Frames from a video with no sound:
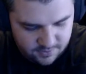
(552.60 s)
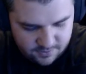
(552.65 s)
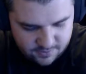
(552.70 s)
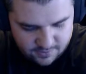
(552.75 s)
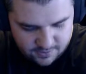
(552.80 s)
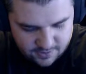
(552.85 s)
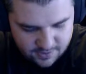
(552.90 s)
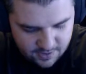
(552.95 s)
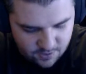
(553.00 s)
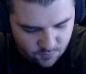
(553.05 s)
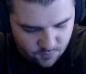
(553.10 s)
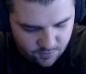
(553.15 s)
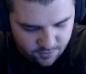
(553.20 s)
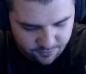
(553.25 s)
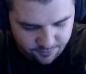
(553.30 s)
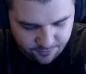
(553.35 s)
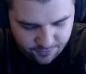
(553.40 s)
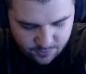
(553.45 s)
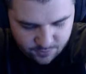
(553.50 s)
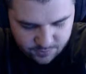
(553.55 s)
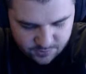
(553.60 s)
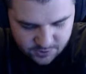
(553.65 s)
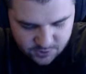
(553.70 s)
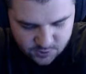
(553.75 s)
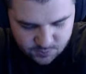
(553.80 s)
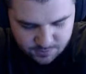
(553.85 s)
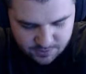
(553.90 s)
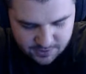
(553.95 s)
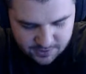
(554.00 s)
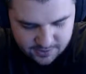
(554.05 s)
I don't want to fuck with the
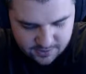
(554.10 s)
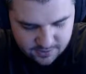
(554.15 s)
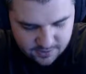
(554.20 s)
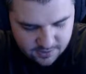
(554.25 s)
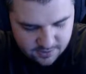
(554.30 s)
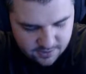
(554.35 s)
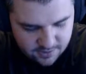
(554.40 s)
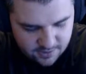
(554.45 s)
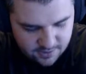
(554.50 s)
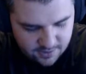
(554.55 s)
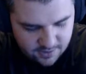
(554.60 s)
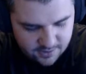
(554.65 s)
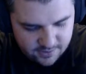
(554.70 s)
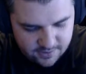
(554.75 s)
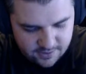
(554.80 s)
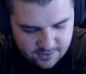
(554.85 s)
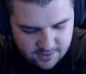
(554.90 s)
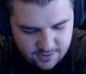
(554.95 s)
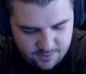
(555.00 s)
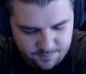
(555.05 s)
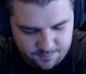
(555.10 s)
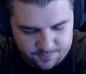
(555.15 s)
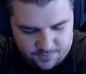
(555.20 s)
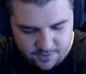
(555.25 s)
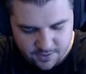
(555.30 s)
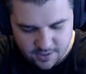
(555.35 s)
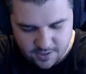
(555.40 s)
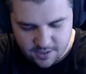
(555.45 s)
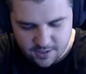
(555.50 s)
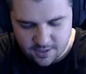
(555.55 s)
spine. I like to keep
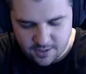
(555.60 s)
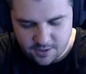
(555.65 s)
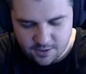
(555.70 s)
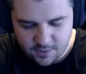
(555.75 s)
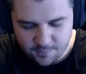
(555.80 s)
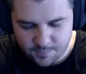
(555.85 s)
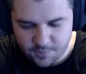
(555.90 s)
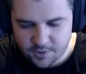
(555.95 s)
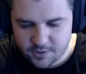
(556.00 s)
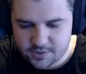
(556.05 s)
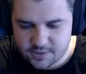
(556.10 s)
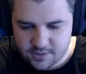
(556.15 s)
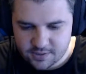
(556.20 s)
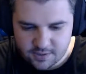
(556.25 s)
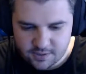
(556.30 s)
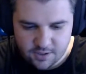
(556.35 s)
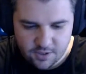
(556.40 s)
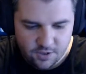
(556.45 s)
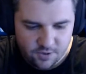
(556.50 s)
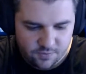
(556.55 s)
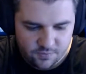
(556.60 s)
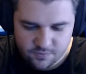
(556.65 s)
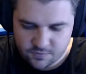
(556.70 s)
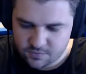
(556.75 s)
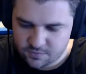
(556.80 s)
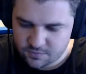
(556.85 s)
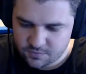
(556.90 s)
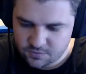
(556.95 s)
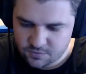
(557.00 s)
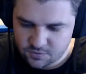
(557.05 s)
the books in, you know,
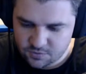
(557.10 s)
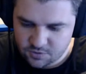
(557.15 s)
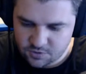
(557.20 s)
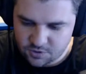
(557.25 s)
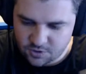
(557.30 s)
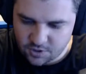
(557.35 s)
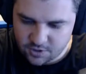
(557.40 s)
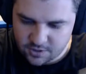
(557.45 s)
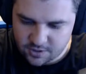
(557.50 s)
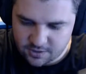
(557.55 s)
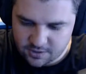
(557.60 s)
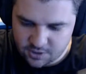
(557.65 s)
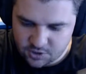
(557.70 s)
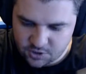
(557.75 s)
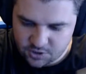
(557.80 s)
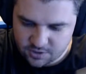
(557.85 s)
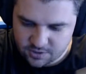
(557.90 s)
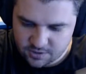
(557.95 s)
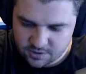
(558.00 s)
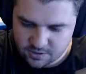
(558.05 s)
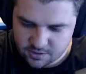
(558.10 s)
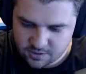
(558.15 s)
good condition.